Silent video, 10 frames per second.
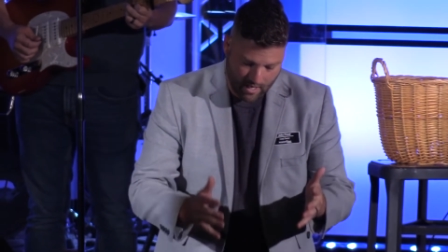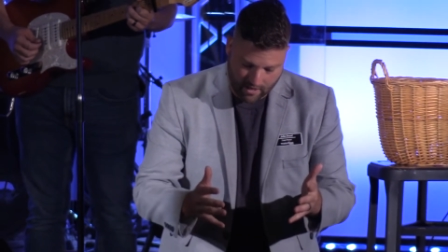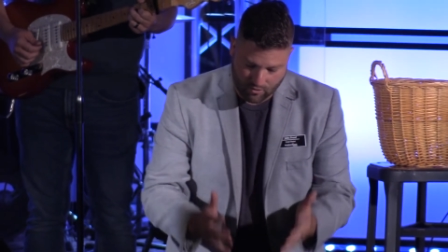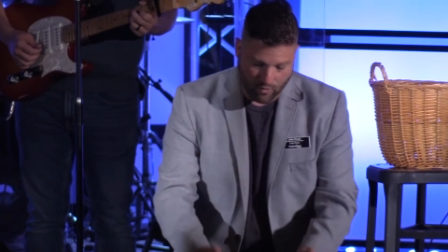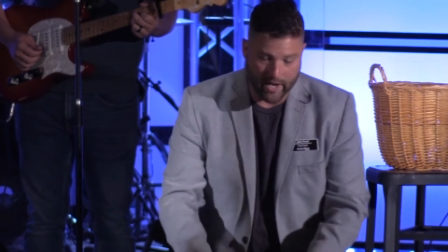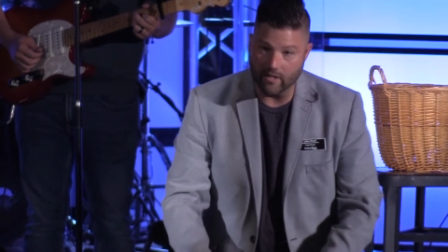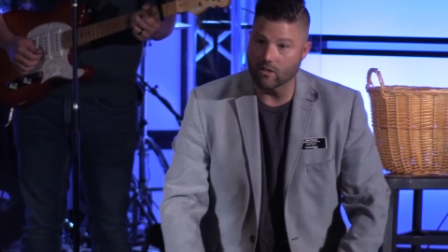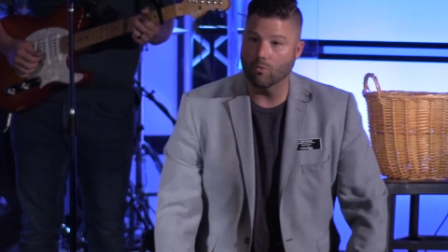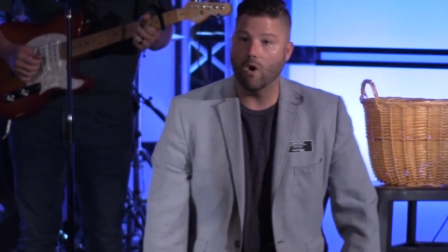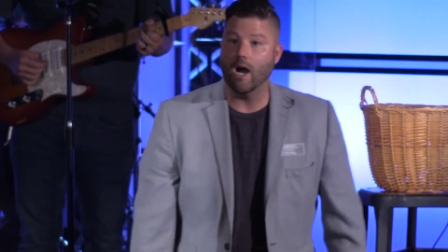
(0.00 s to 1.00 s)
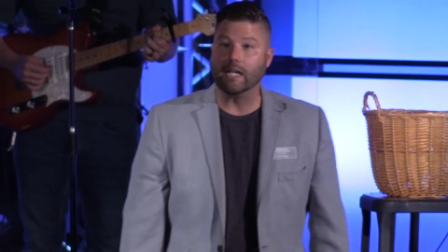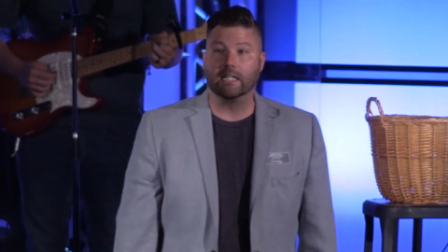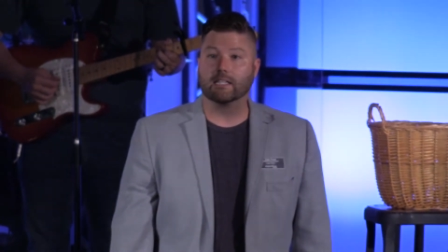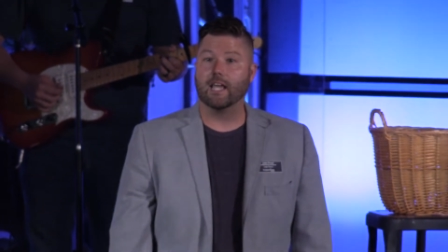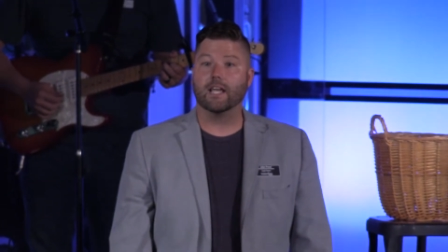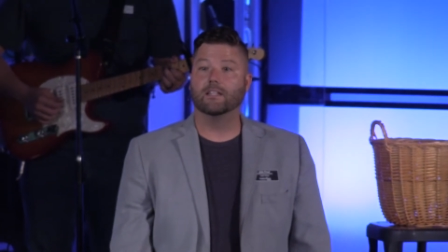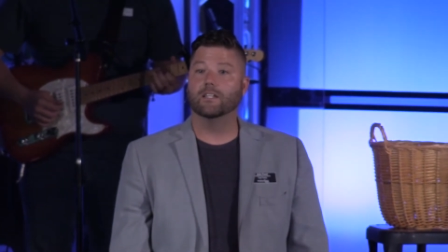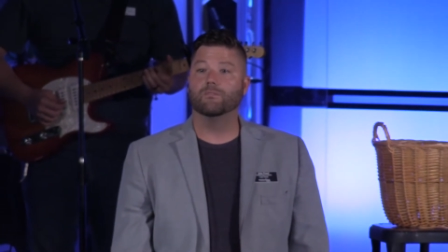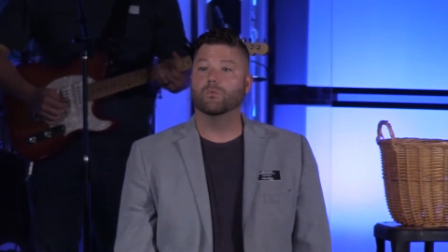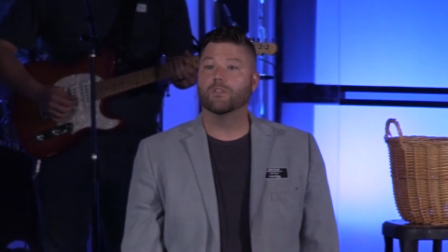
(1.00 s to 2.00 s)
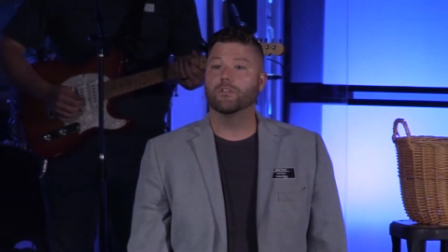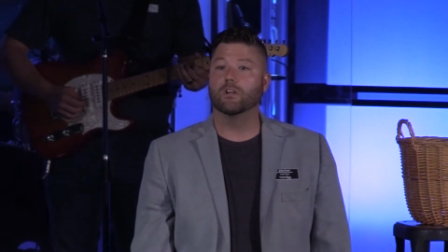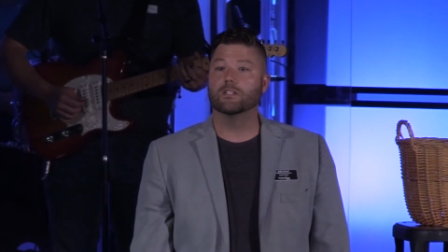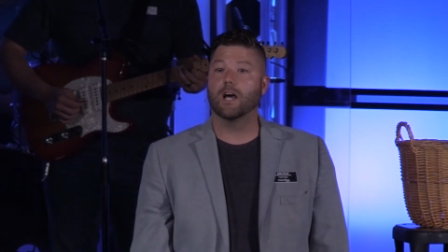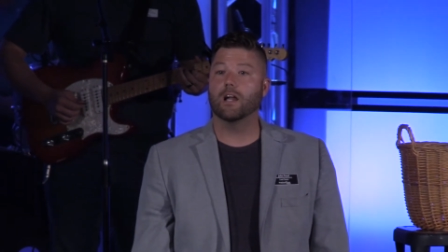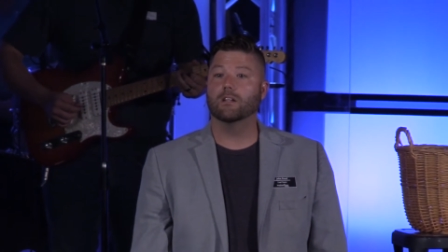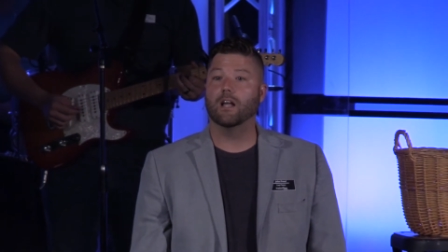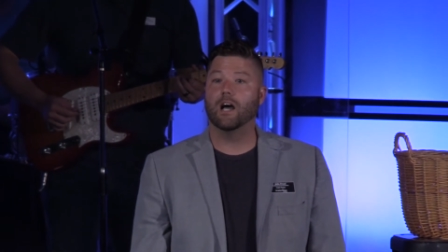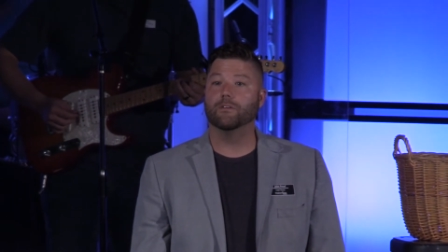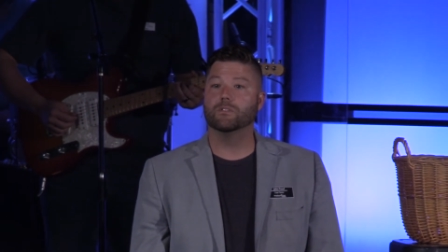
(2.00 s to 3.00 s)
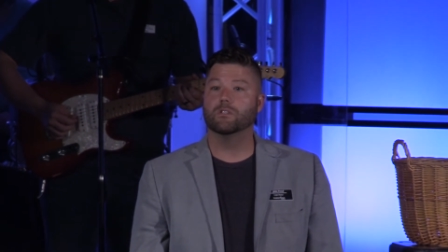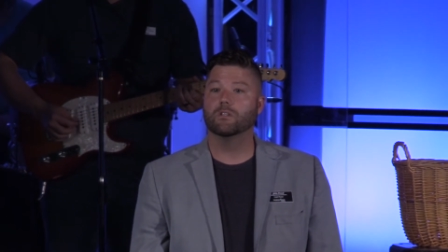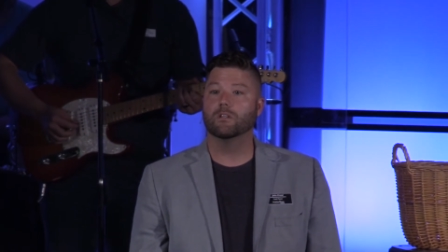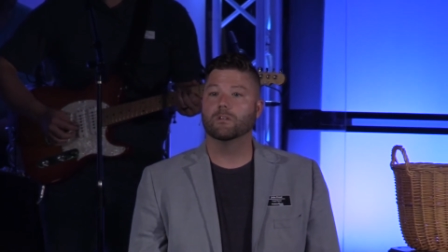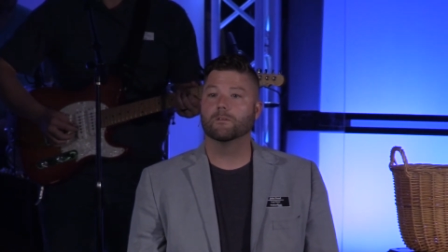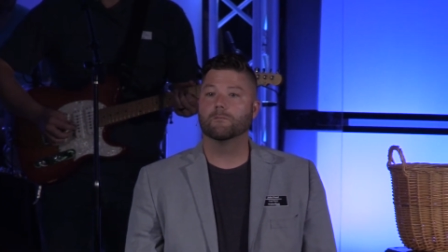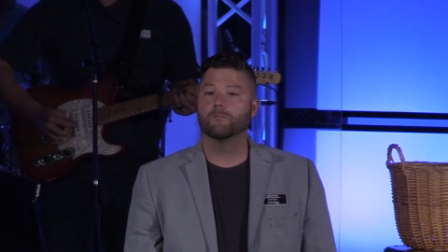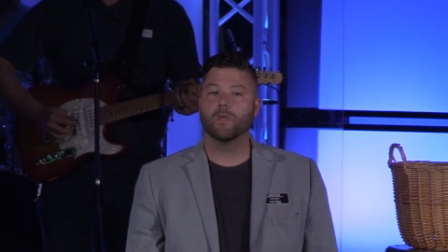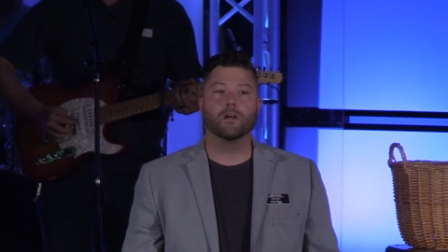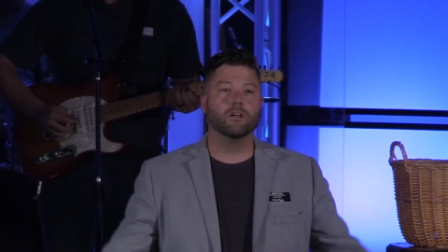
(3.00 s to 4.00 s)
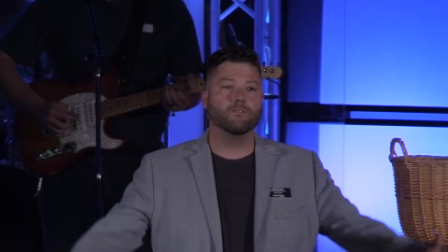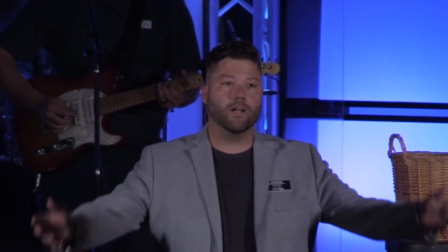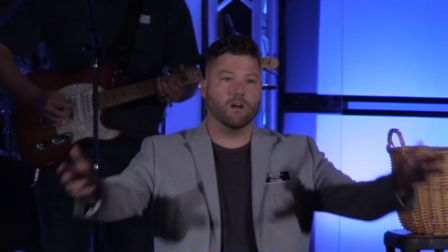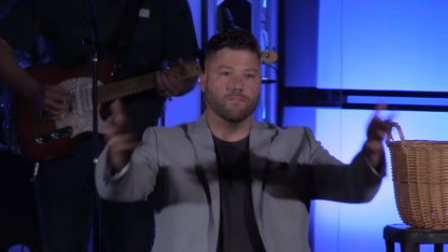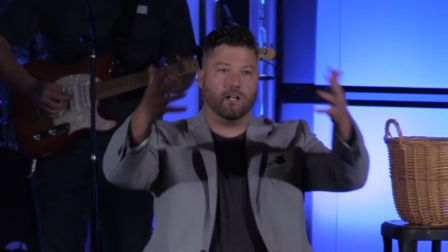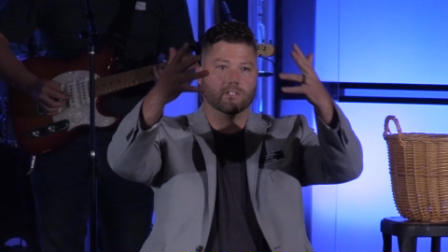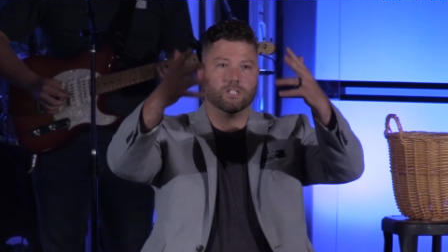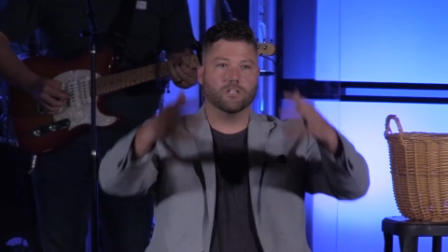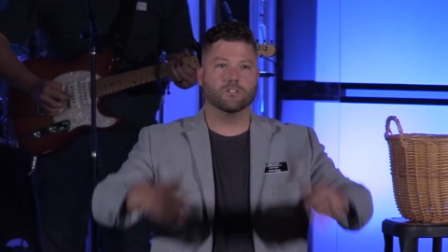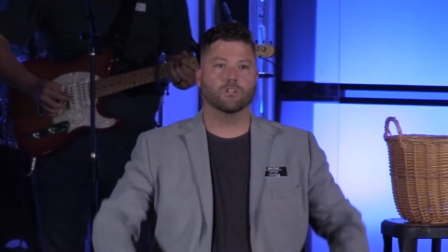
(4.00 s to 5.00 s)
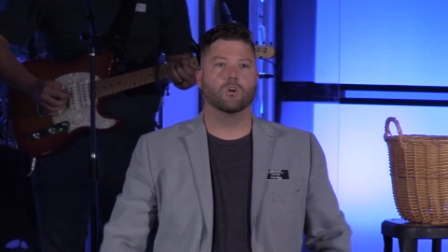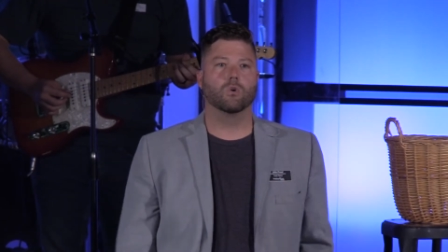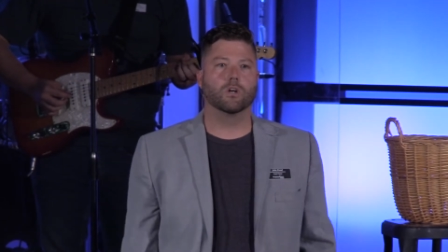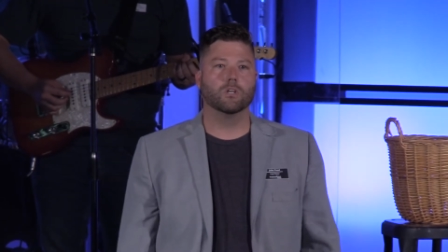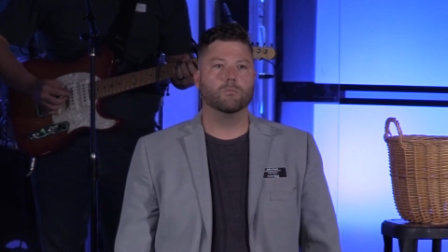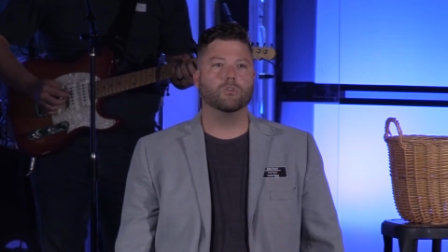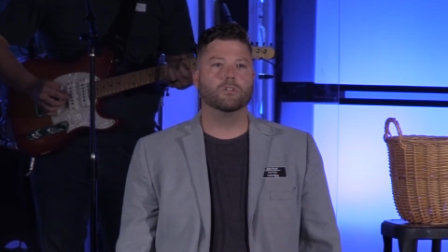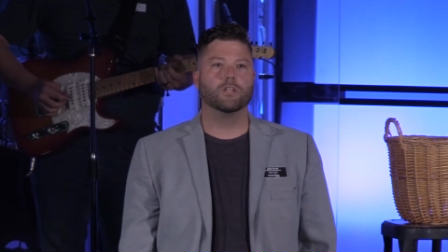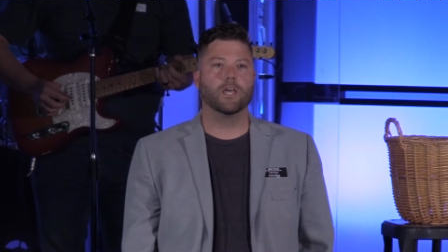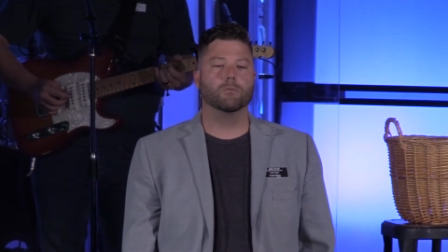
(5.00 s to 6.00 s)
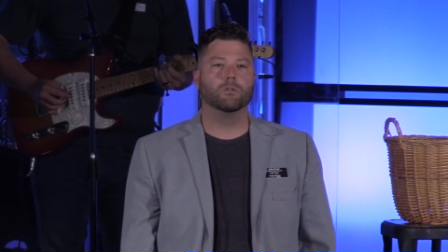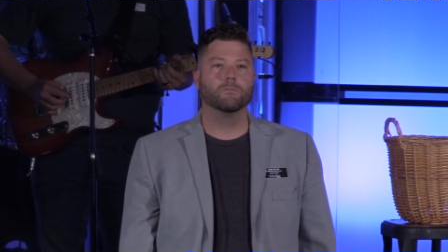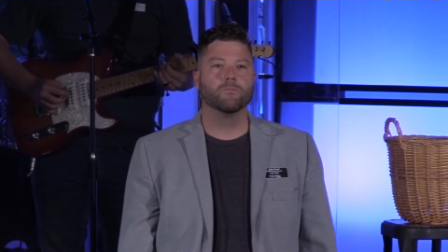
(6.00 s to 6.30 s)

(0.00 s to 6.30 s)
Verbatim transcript: and regular wine like they had lived with their entire lives. I'm going to invite our volunteers to go to our communion table.